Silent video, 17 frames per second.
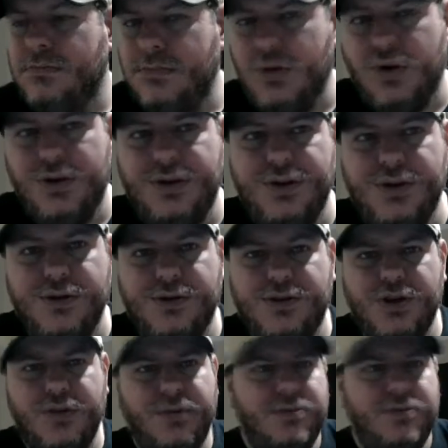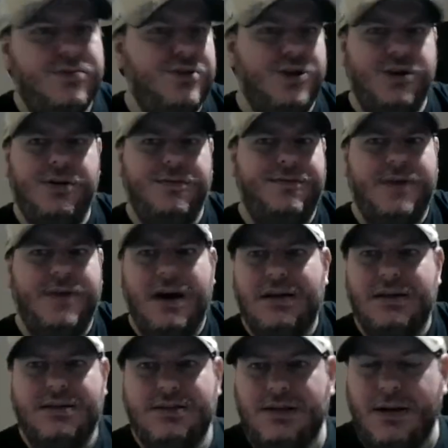on YouTube. I'm sure you'll
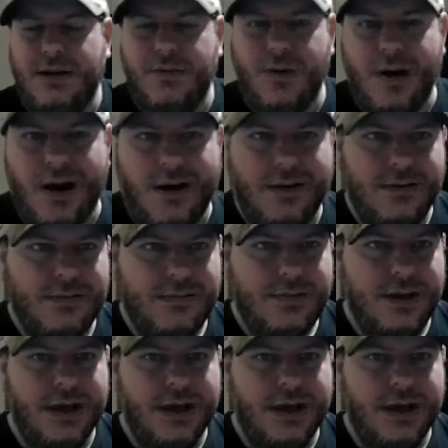find it somewhere.